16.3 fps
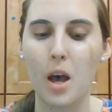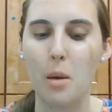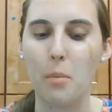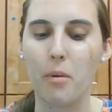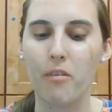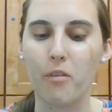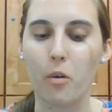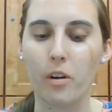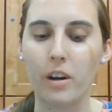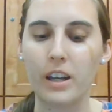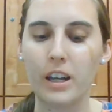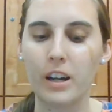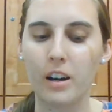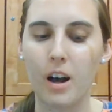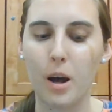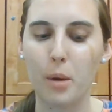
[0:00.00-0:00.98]
Before he
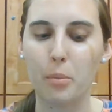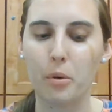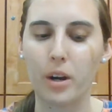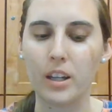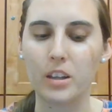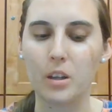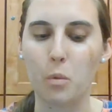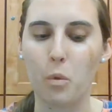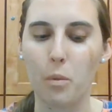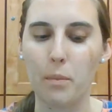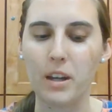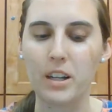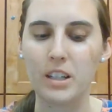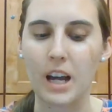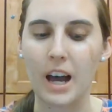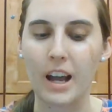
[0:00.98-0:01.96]
could operate, the
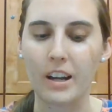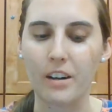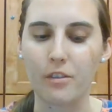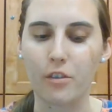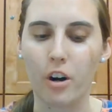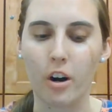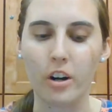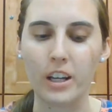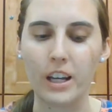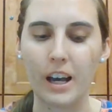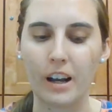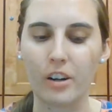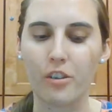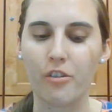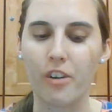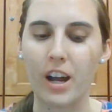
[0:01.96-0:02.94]
woman died of
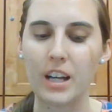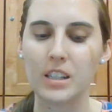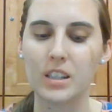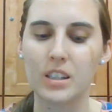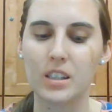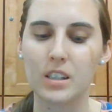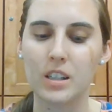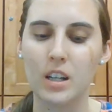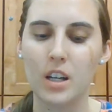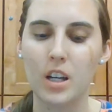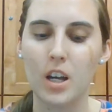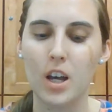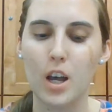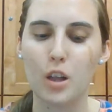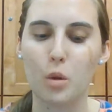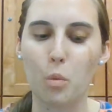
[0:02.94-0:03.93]
cardiac arrest.
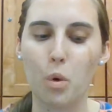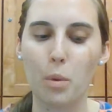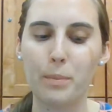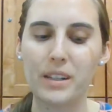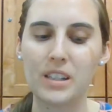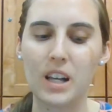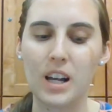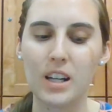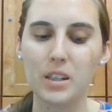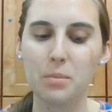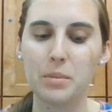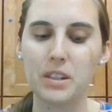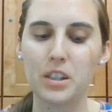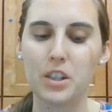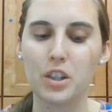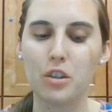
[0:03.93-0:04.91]
The woman's
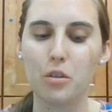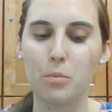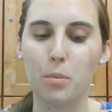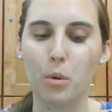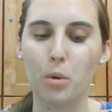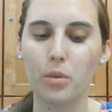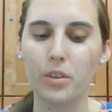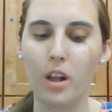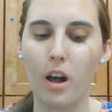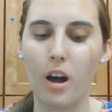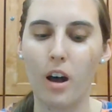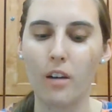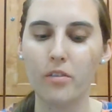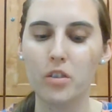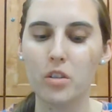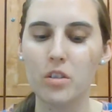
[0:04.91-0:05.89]
husband sued both the
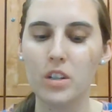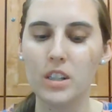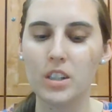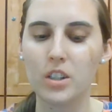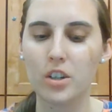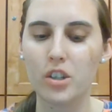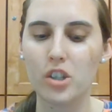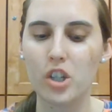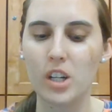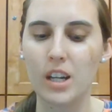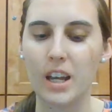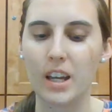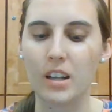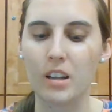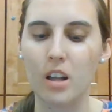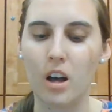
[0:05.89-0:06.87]
off-duty surgeon
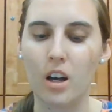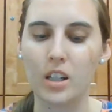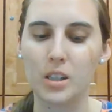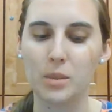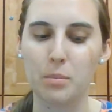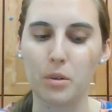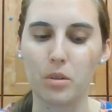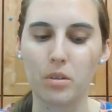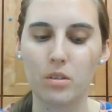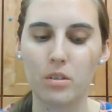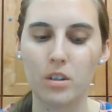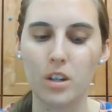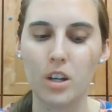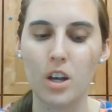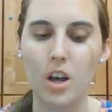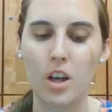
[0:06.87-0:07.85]
and the hospital.
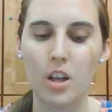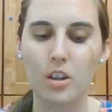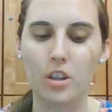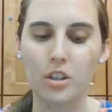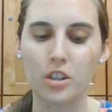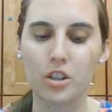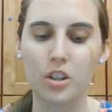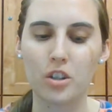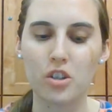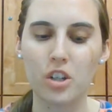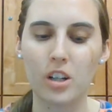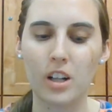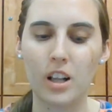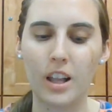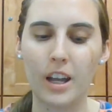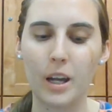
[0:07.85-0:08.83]
The surgeon
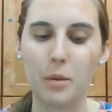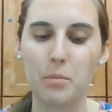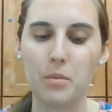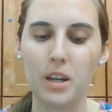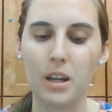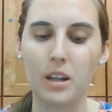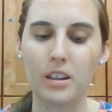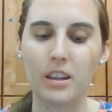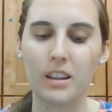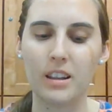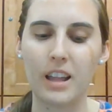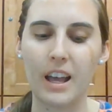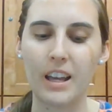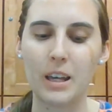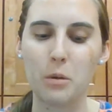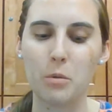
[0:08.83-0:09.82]
claimed
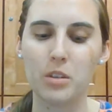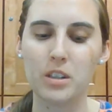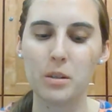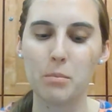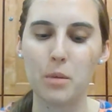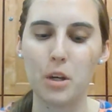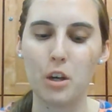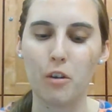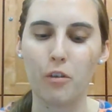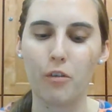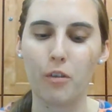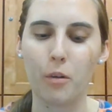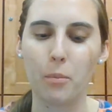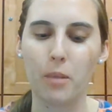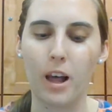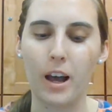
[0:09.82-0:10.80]
that he was immune
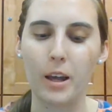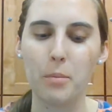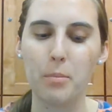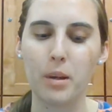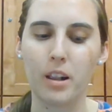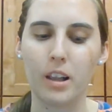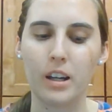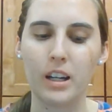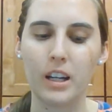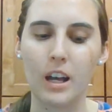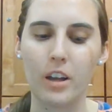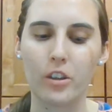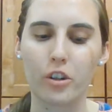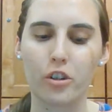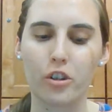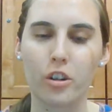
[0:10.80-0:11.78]
from liability
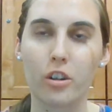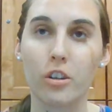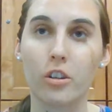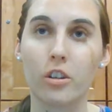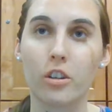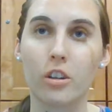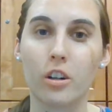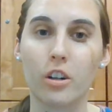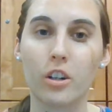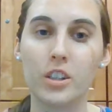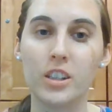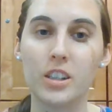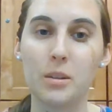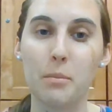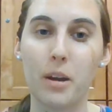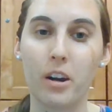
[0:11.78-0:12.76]
under the Good
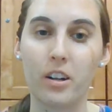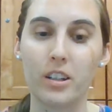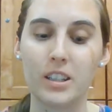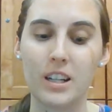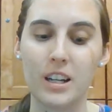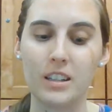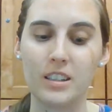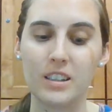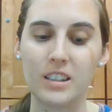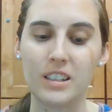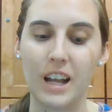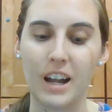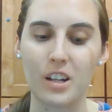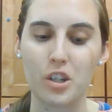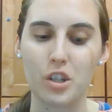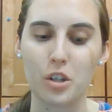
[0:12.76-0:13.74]
Samaritan
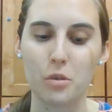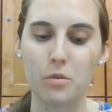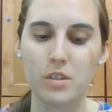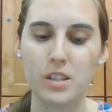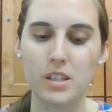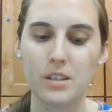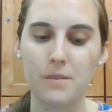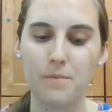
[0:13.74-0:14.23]
statute,